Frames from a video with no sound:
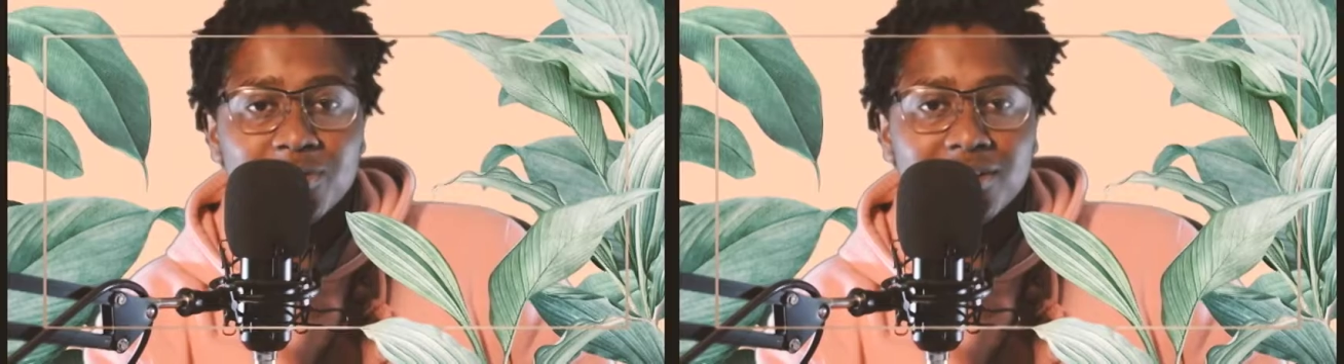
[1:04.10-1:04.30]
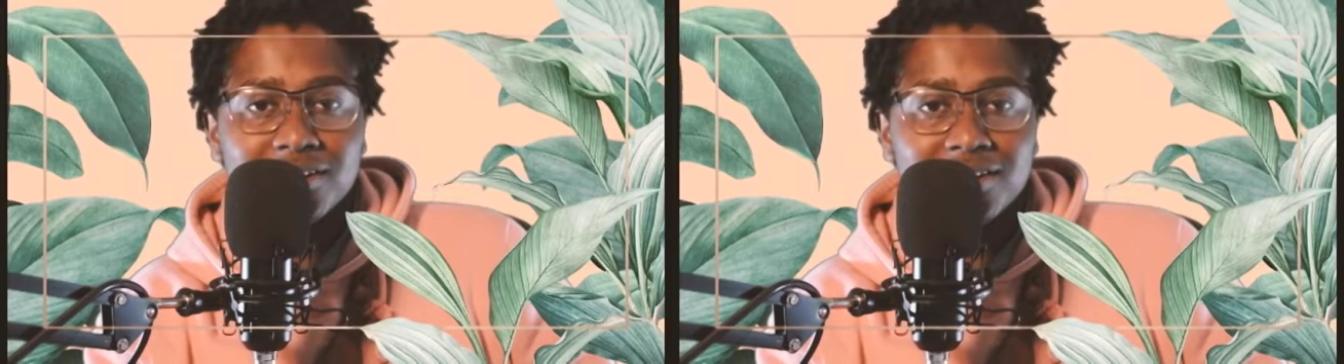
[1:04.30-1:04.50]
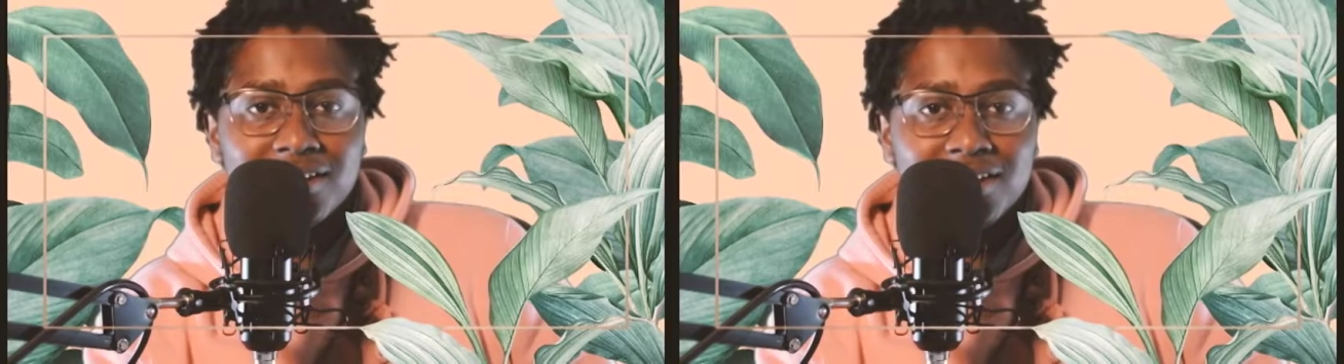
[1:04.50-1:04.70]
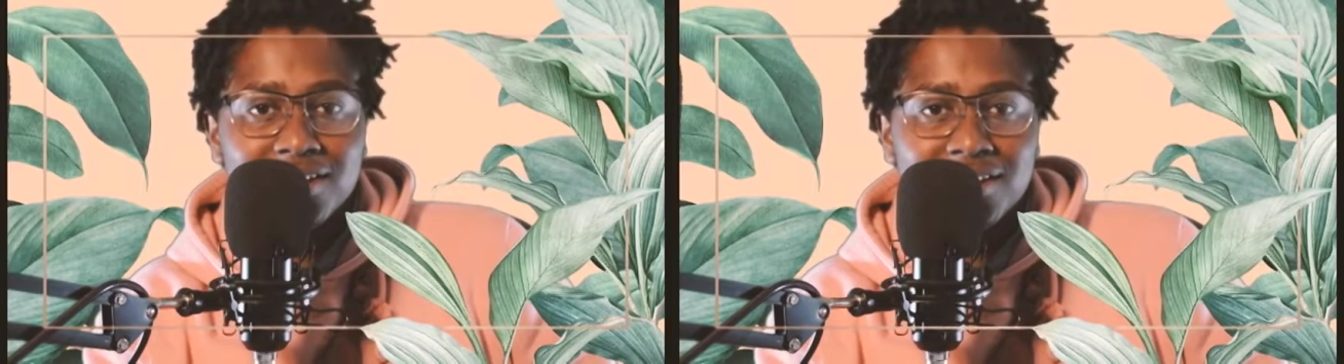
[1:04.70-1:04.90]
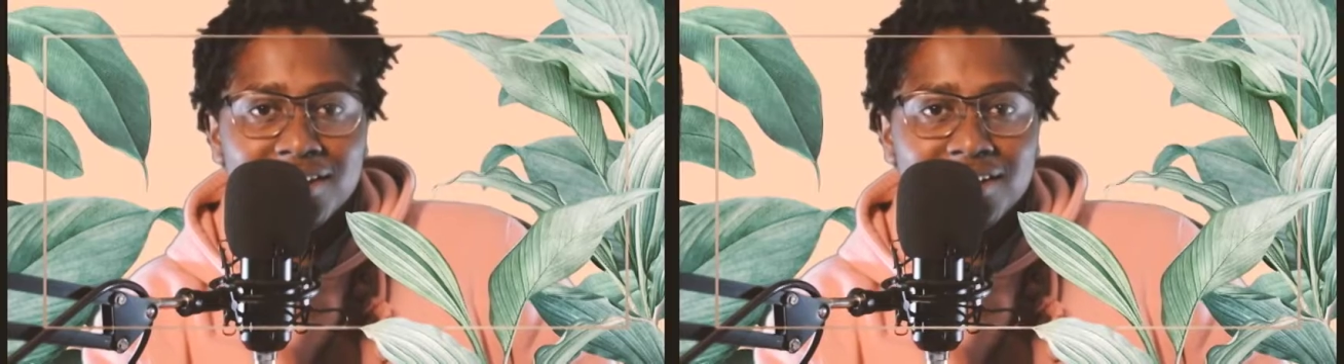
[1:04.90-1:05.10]
one
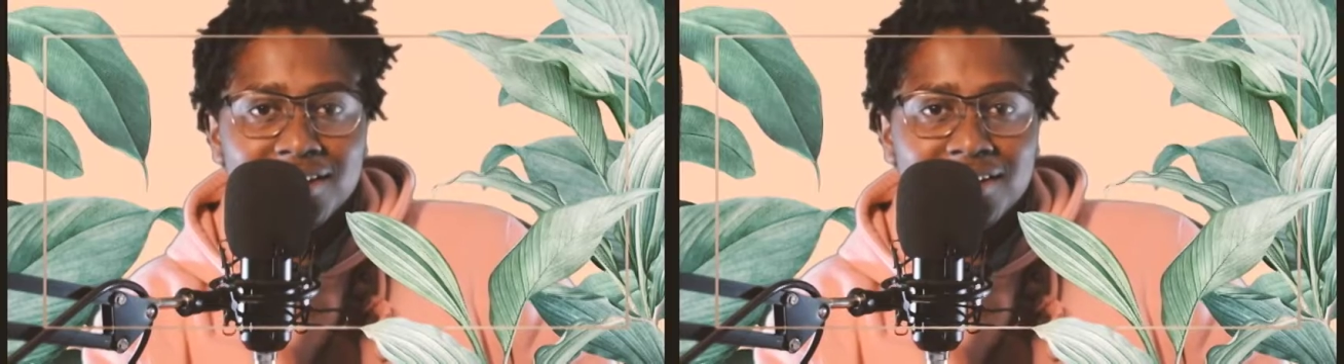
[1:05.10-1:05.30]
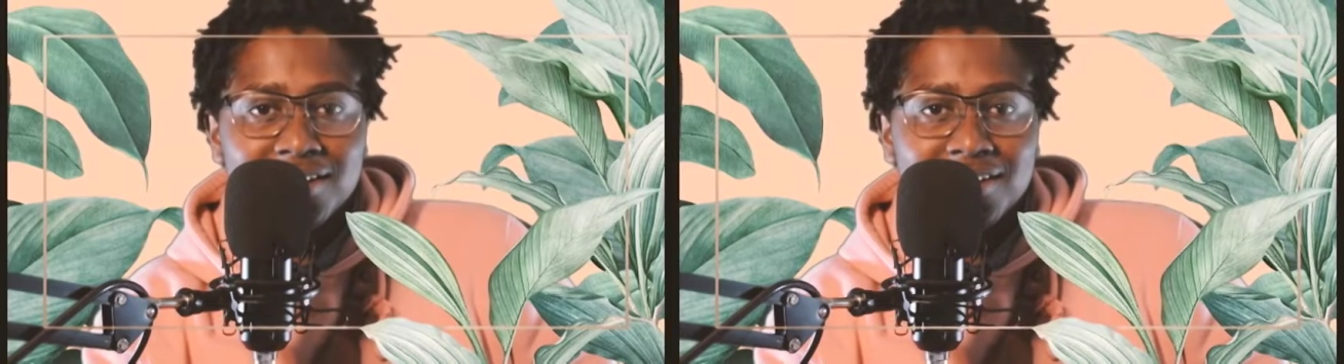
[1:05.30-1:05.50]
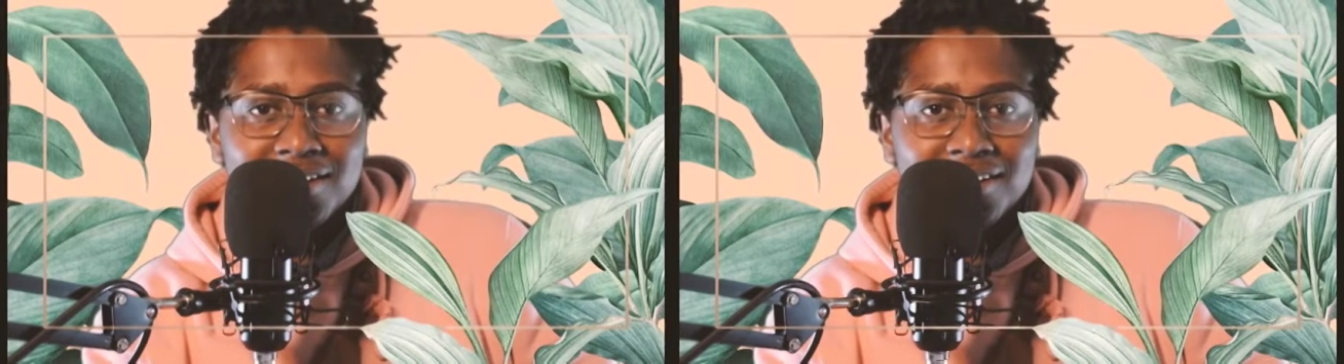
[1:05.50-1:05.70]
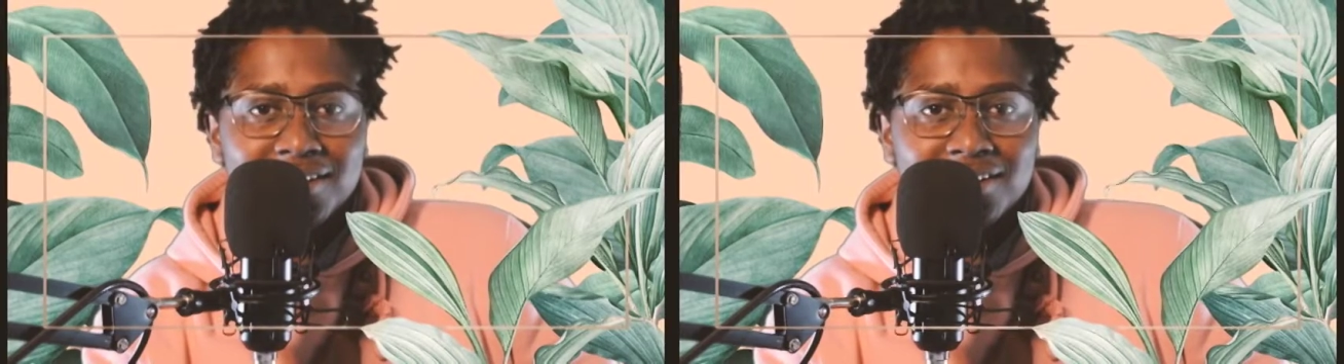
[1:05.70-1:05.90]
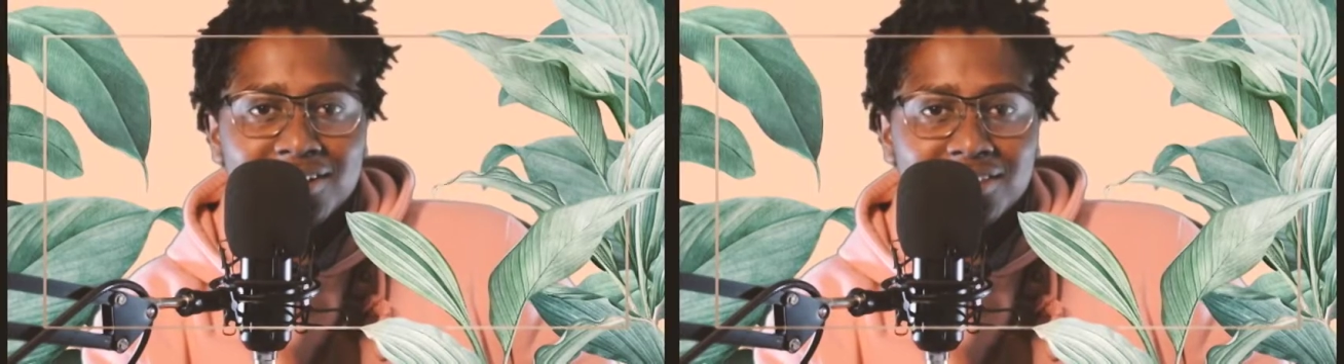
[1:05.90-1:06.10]

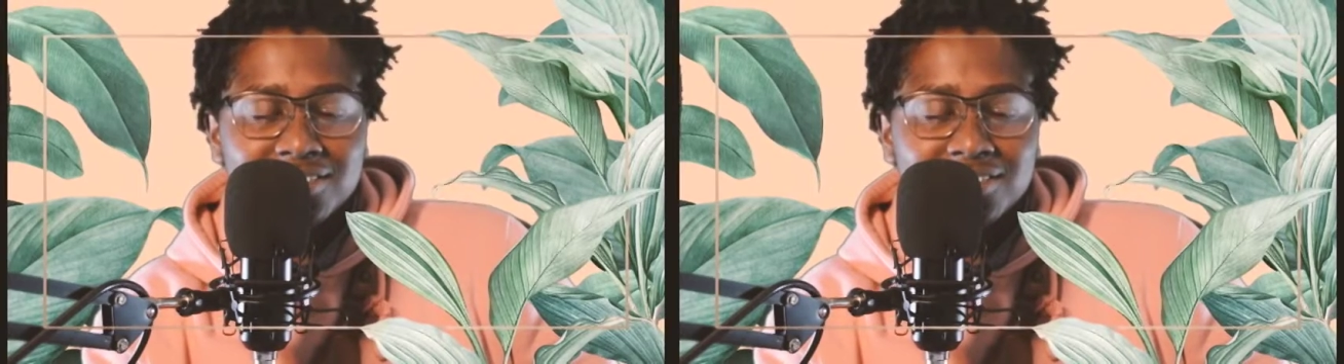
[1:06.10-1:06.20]
got